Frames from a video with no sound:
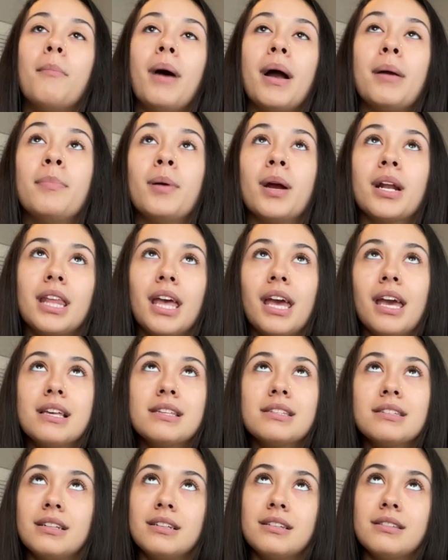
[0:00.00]
My birthday
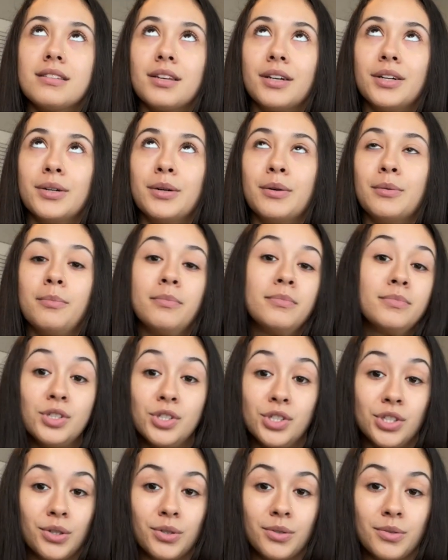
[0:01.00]
isn't until
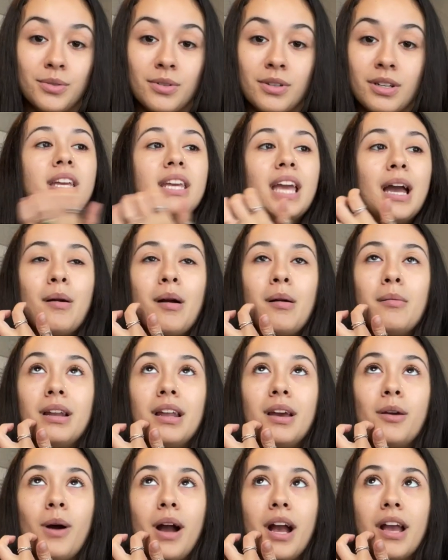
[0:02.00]
June. Y'all probably
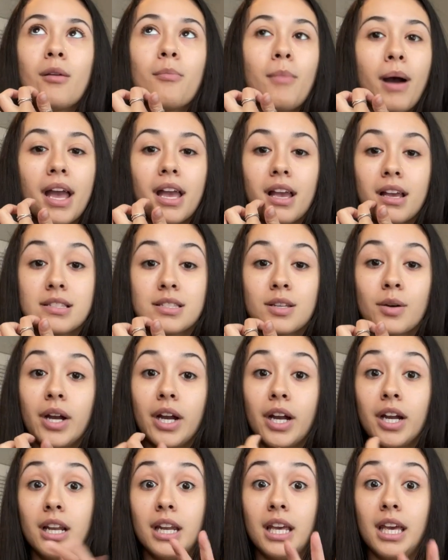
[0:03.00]
like, why are you buying it so
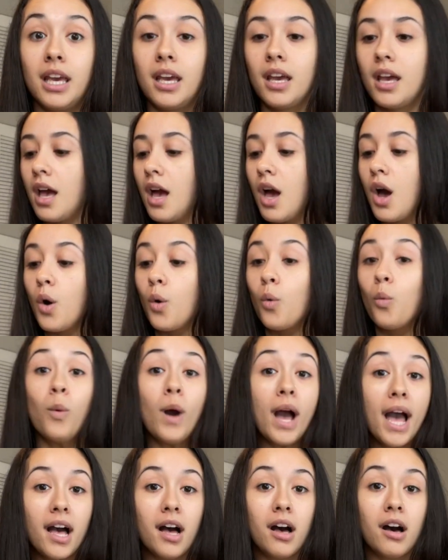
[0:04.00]
early?
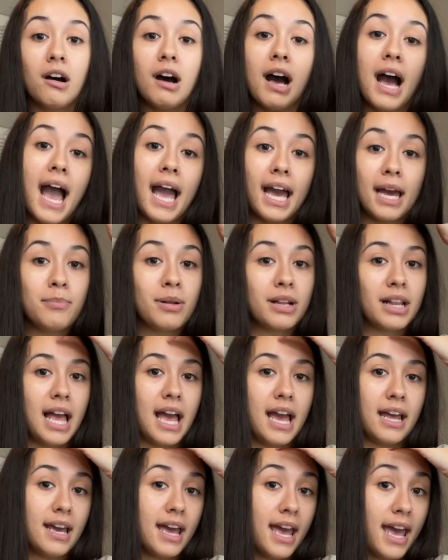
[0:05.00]
Well, I
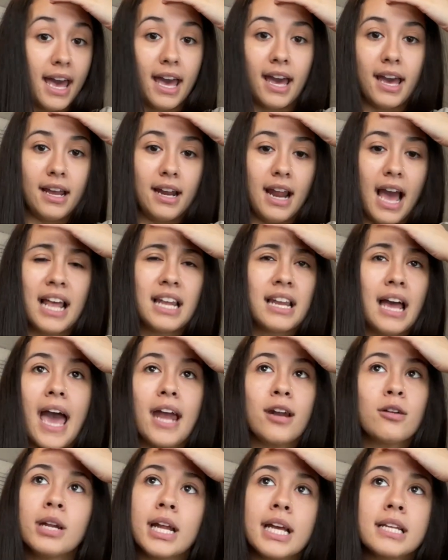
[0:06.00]
plan ahead. I
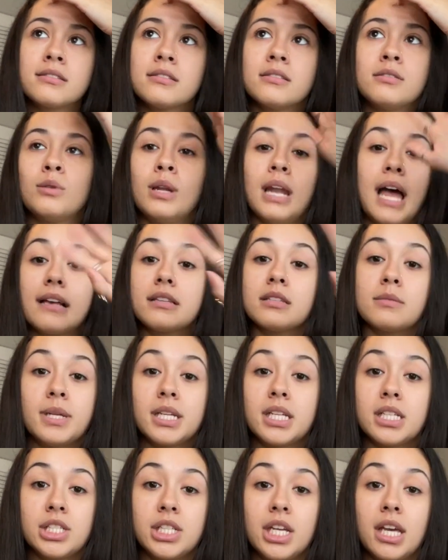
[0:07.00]
don't like to do last
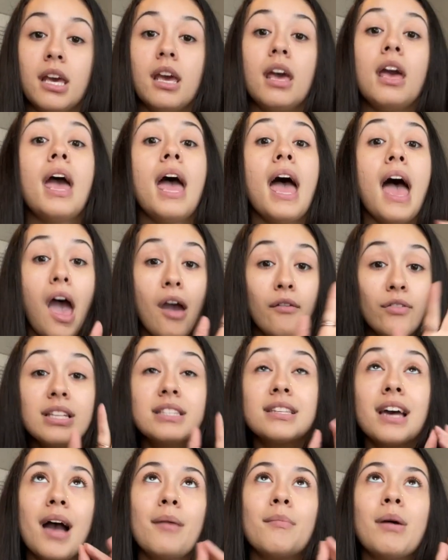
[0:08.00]
minute shit. Every
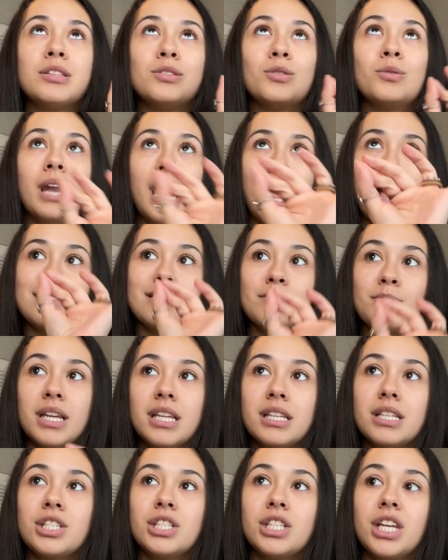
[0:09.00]
time I do last
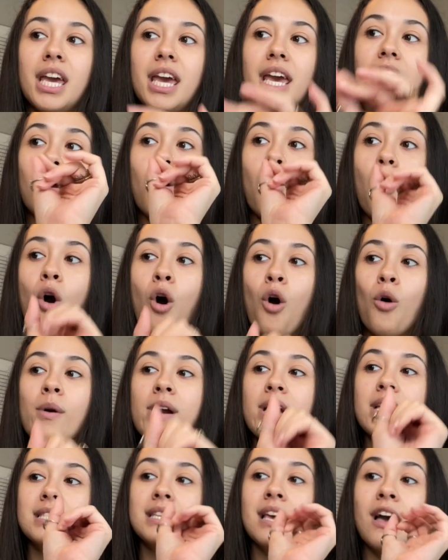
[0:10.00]
minute shit, it
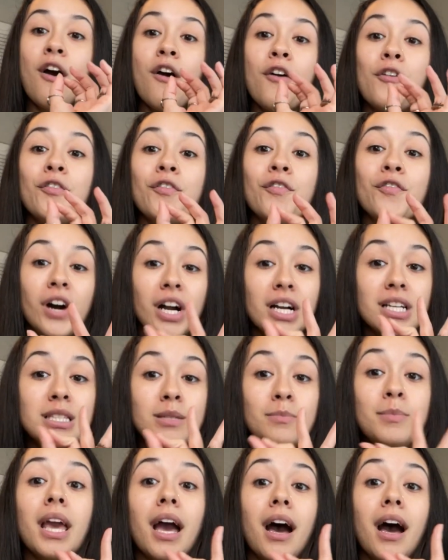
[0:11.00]
always fucks me